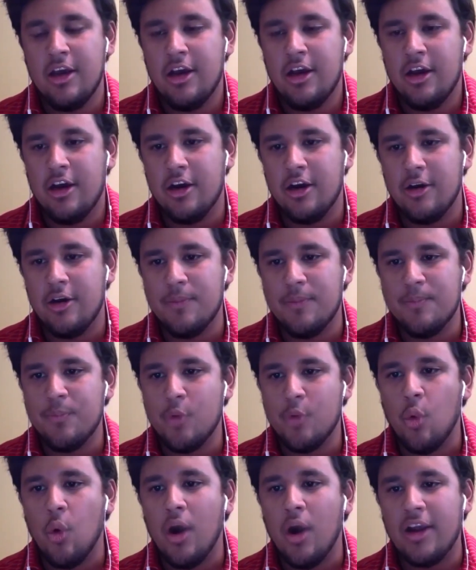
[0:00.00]
um,
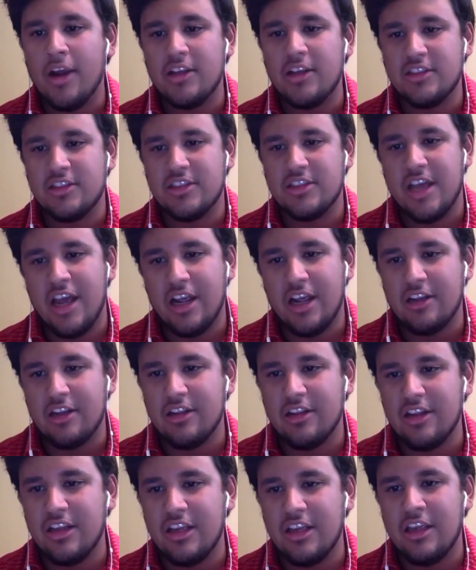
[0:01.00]
why
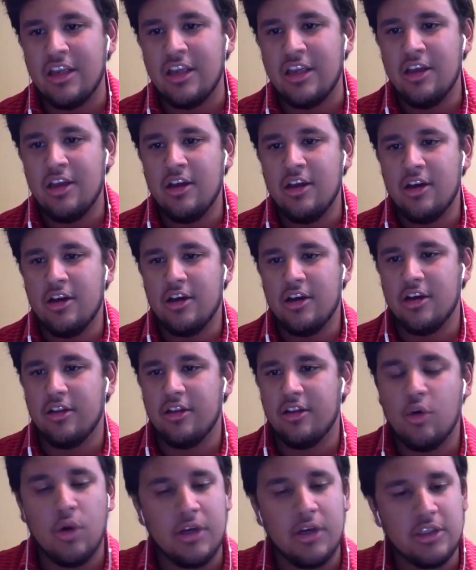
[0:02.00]
exactly Uh,
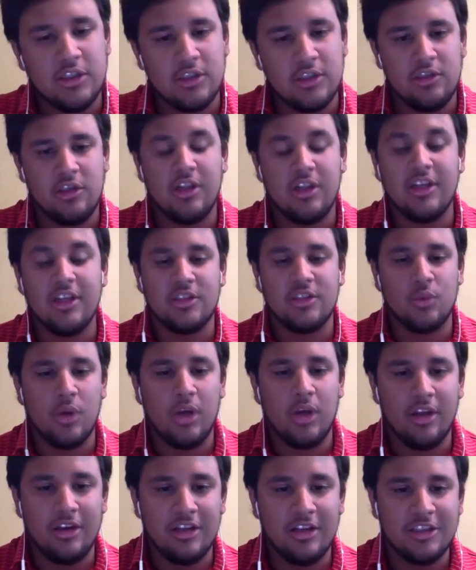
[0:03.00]
the clay, clay
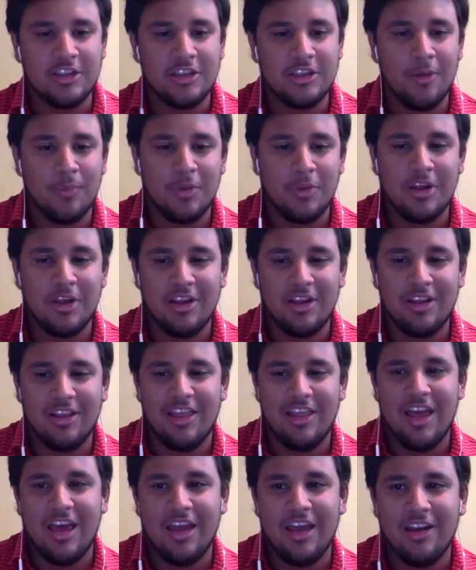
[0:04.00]
swelling is something
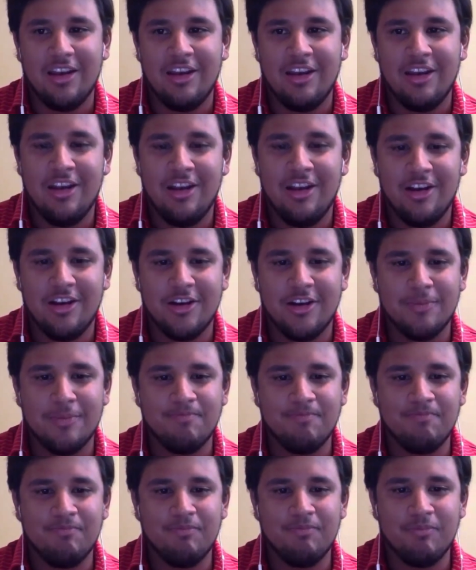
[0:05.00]
that
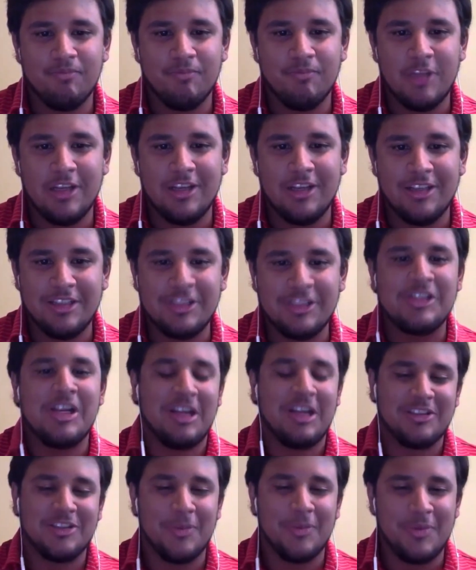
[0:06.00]
um, is
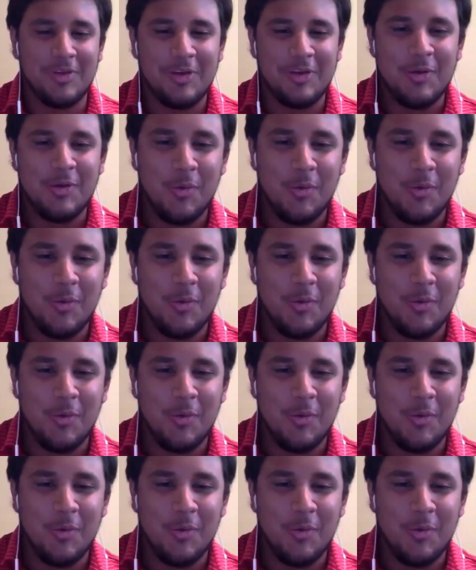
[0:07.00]
not something you